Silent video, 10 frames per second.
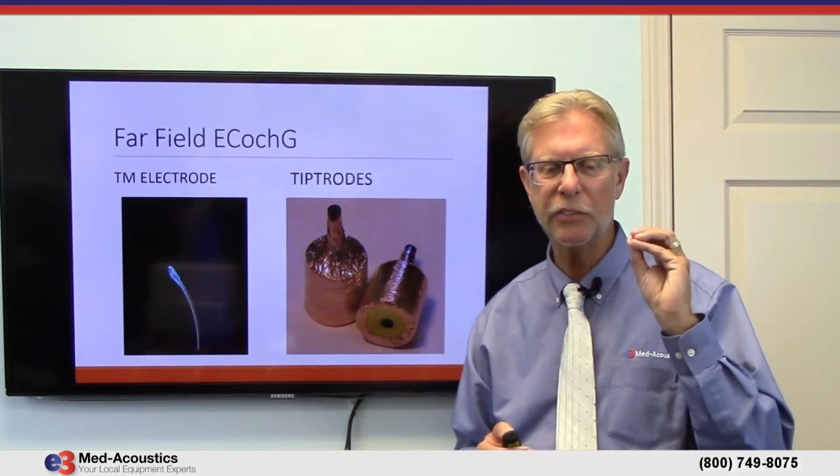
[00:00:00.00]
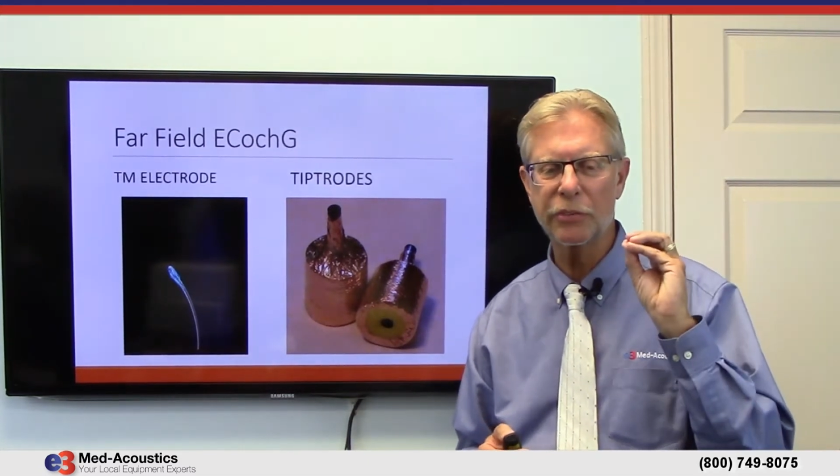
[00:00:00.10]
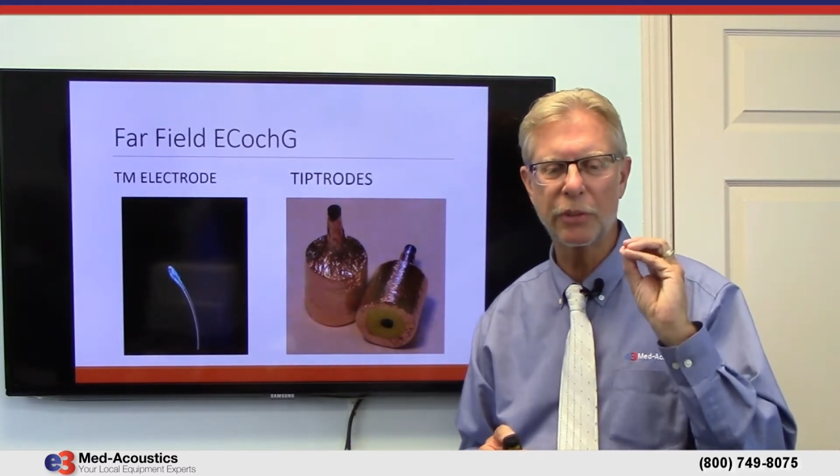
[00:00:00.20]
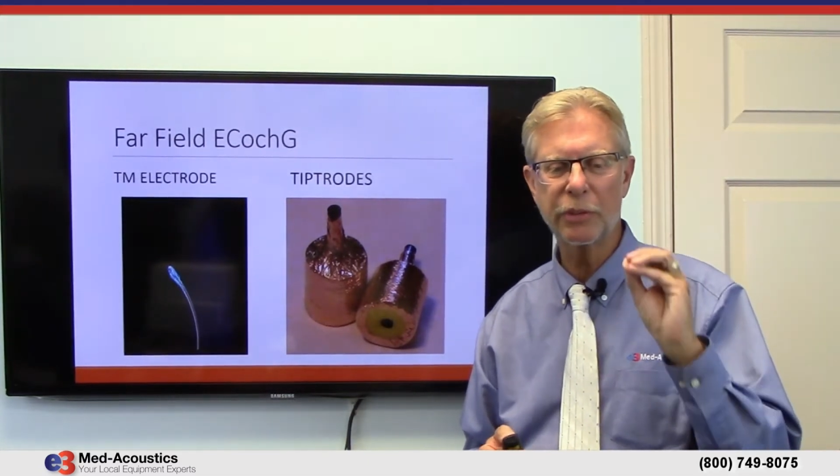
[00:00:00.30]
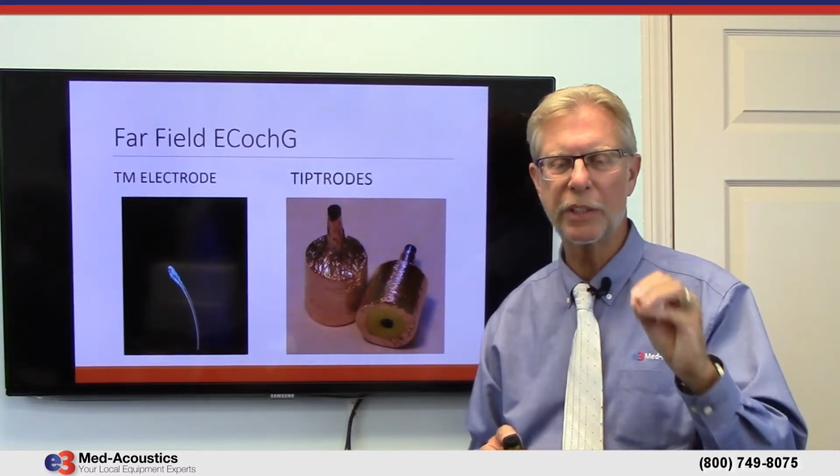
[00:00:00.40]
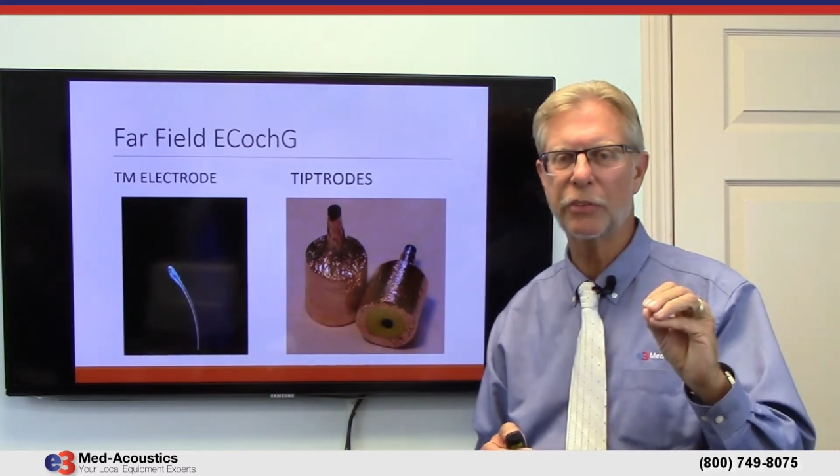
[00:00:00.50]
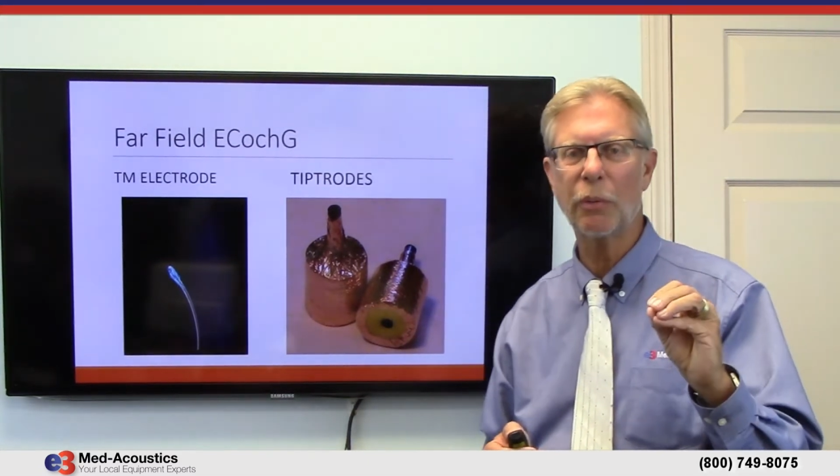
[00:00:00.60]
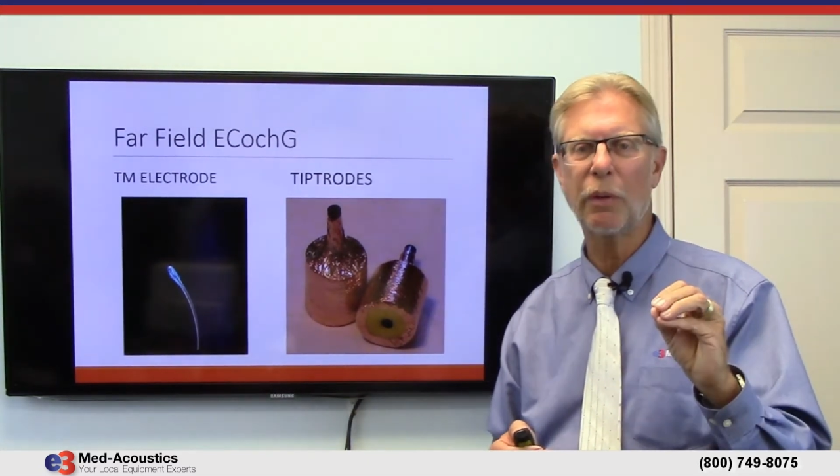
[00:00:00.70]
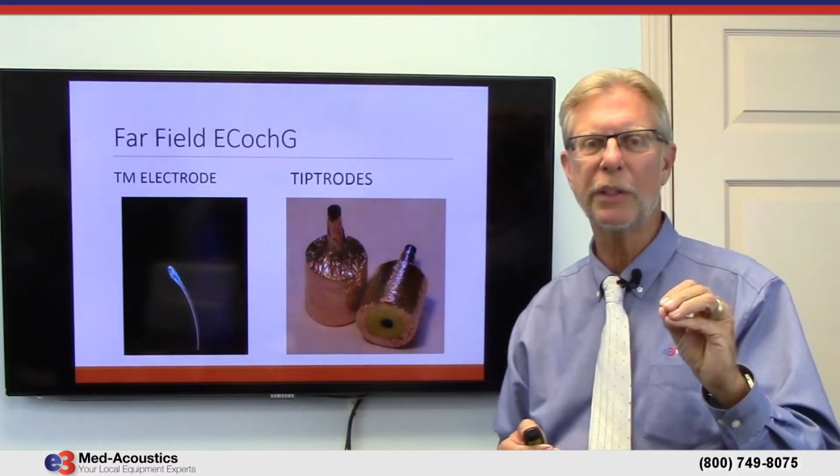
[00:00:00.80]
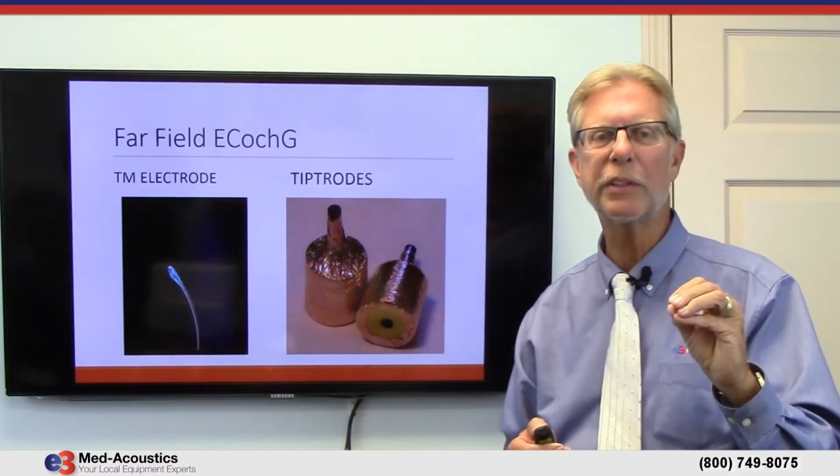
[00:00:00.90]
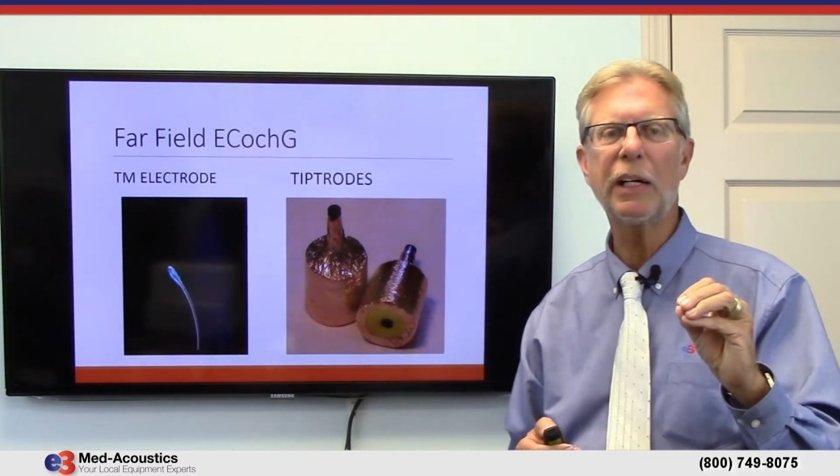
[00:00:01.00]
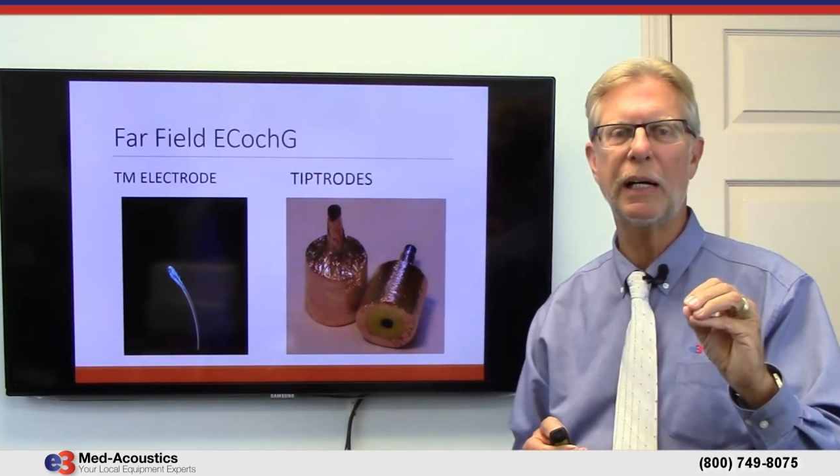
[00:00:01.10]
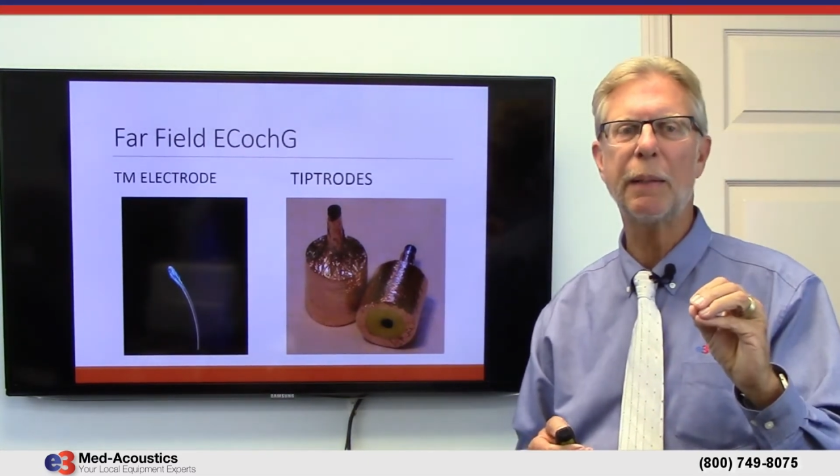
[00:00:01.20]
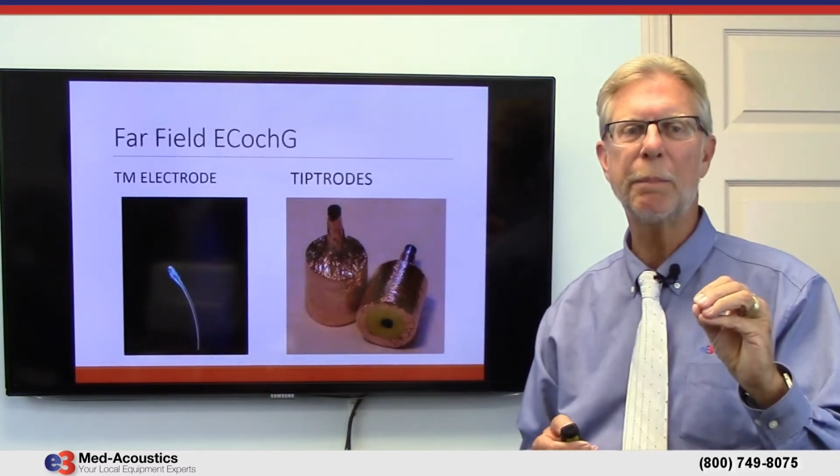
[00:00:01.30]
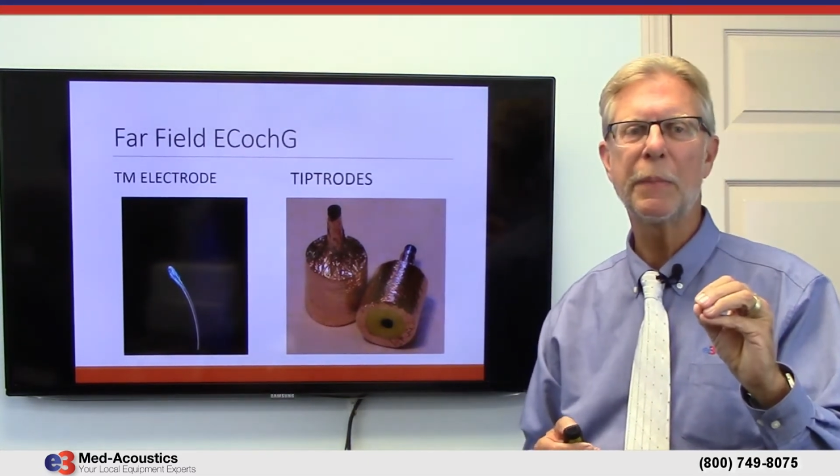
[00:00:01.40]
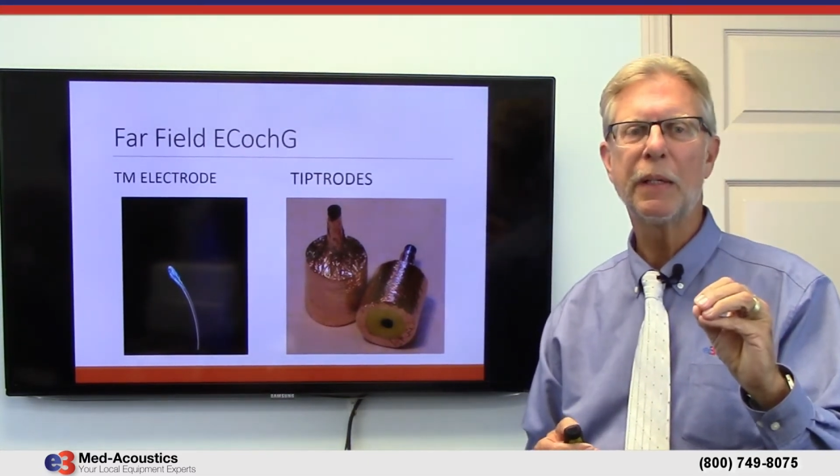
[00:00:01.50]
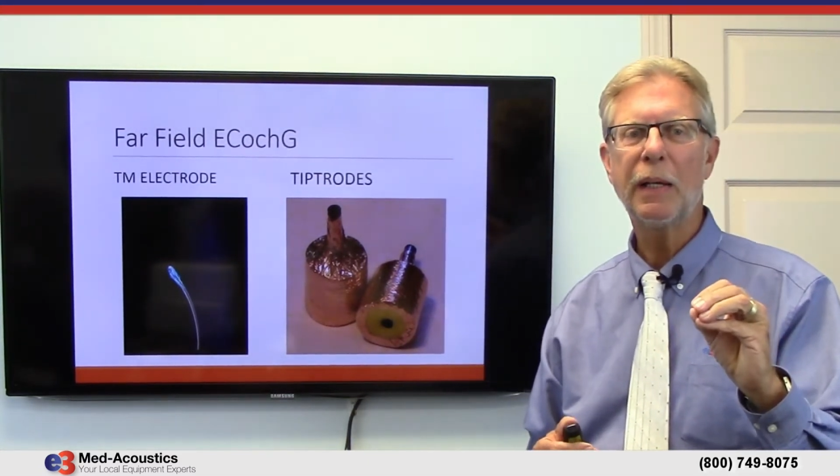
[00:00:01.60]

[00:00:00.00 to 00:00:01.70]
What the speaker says: insert this all the time,